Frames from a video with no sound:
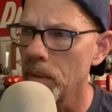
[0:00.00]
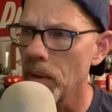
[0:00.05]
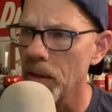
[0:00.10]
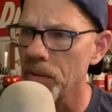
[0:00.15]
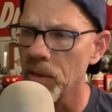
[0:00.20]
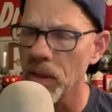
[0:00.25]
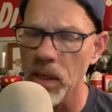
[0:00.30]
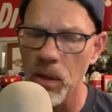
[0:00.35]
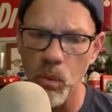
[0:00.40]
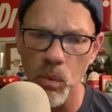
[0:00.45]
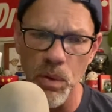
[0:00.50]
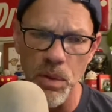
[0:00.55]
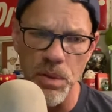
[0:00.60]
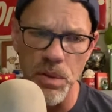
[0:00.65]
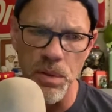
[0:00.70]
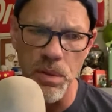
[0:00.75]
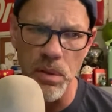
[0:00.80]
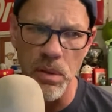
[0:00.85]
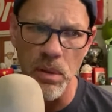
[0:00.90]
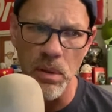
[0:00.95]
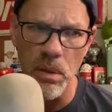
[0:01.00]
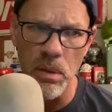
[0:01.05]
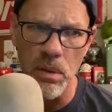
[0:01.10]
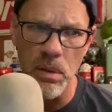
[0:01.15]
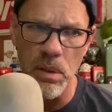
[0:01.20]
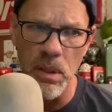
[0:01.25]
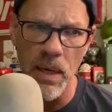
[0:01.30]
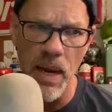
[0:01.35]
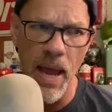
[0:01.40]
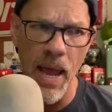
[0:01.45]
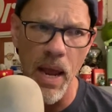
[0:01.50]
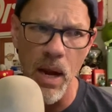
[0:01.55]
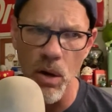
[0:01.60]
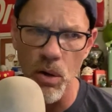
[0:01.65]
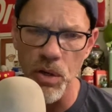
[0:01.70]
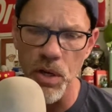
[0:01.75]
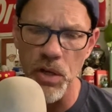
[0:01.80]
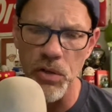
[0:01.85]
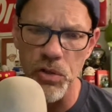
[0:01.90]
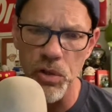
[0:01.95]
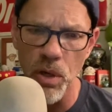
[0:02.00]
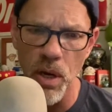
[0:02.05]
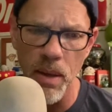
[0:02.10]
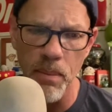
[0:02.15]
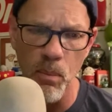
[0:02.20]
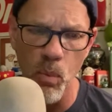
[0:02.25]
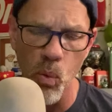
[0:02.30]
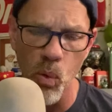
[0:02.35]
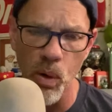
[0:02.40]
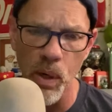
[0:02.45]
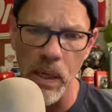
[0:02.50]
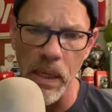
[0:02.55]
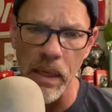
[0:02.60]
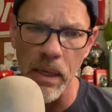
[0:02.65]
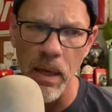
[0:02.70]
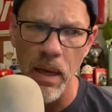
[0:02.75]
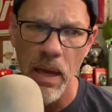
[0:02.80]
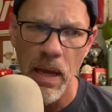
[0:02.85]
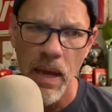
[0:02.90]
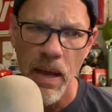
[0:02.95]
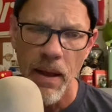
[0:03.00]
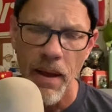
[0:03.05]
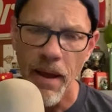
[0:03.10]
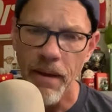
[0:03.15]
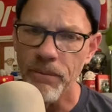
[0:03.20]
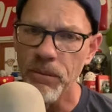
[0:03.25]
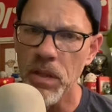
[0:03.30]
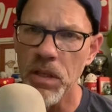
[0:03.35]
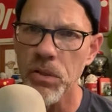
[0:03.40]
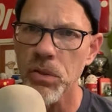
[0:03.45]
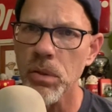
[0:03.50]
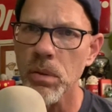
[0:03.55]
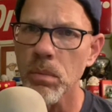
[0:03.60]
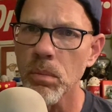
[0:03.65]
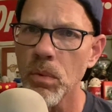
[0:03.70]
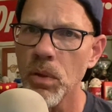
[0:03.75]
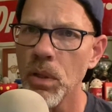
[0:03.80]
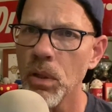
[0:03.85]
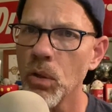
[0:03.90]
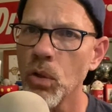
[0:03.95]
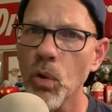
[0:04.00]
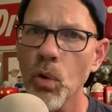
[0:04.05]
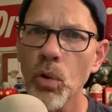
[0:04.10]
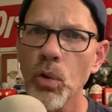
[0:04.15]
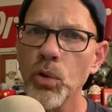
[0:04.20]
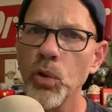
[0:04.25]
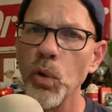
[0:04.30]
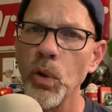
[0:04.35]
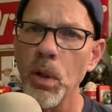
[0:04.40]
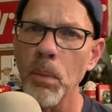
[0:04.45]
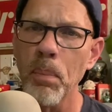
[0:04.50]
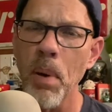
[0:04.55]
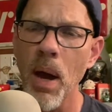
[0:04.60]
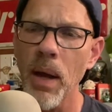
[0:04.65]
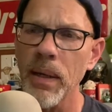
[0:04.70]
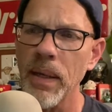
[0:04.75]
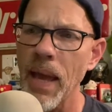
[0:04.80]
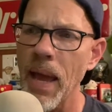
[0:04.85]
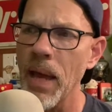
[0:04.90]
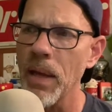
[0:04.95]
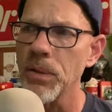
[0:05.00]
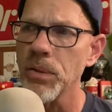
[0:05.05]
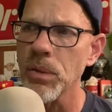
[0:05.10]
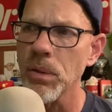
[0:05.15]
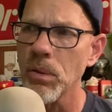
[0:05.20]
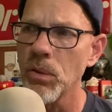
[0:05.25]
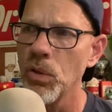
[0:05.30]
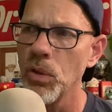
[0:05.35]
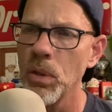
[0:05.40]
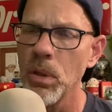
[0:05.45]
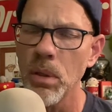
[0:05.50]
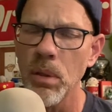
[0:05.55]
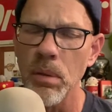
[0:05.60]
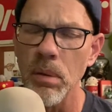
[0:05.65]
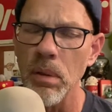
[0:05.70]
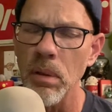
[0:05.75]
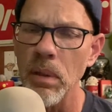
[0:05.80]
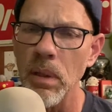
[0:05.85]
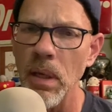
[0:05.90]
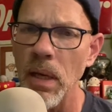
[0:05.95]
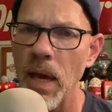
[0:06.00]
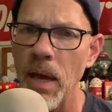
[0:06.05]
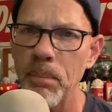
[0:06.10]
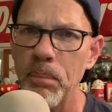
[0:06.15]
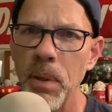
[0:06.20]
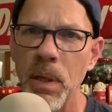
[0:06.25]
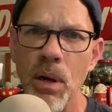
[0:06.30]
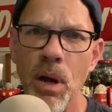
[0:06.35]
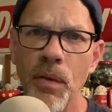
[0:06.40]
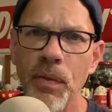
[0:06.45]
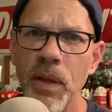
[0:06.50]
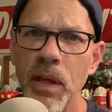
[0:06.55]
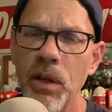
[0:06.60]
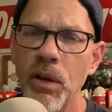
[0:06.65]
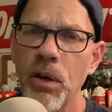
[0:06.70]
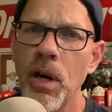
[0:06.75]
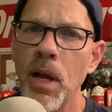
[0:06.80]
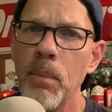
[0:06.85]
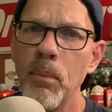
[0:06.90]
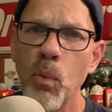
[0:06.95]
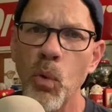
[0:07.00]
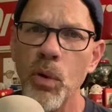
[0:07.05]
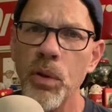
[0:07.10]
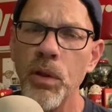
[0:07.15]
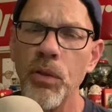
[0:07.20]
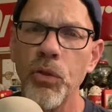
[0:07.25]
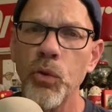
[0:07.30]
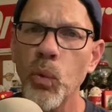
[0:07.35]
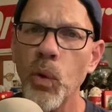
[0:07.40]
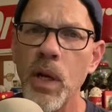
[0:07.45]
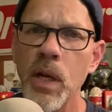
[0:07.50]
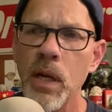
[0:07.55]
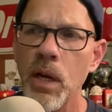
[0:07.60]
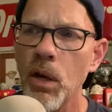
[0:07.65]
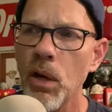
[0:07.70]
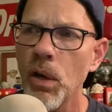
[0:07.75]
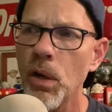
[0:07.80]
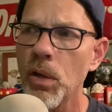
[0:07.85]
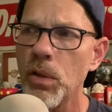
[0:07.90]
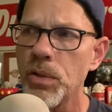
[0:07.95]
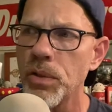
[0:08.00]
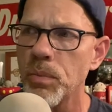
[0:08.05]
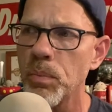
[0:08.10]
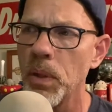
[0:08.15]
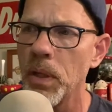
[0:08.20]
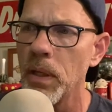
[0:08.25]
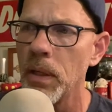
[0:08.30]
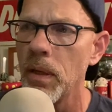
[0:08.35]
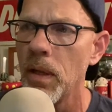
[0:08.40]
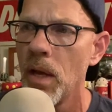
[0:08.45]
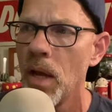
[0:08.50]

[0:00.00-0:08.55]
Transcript: I think it was today or yesterday morning and this the girl doing the podcast couldn't have been on the internet more than 3 years but